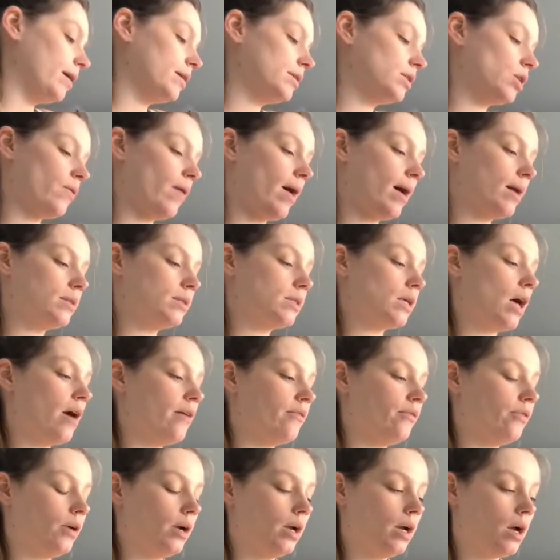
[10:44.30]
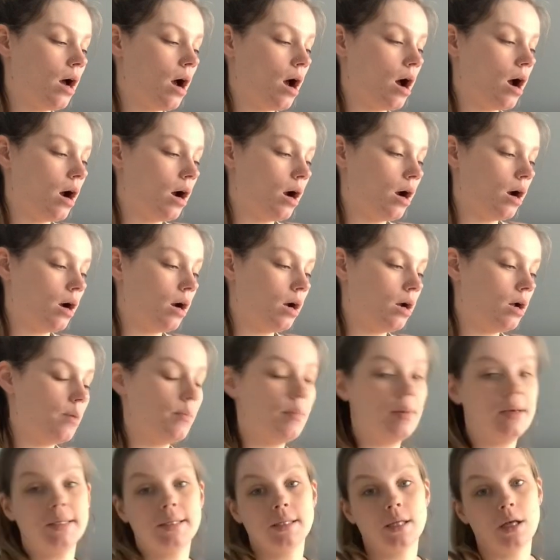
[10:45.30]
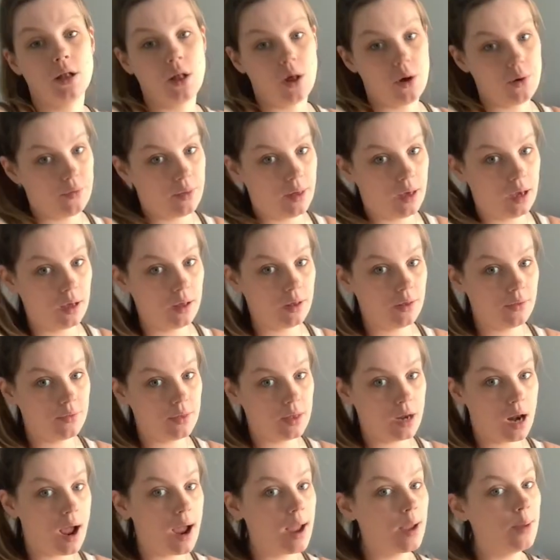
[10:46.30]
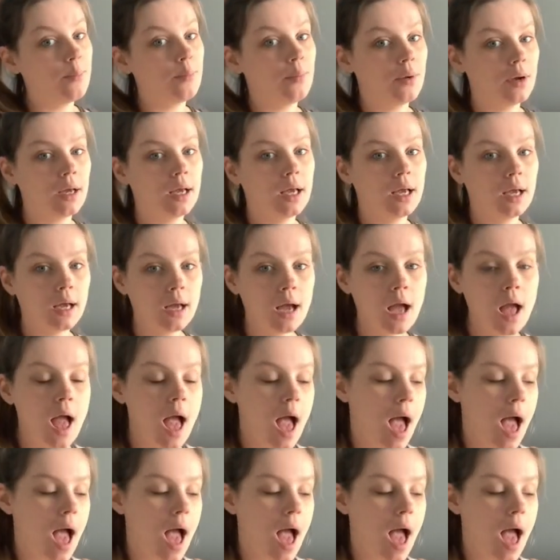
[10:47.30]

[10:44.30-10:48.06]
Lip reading: So that's covering our basic clothing that I am bringing,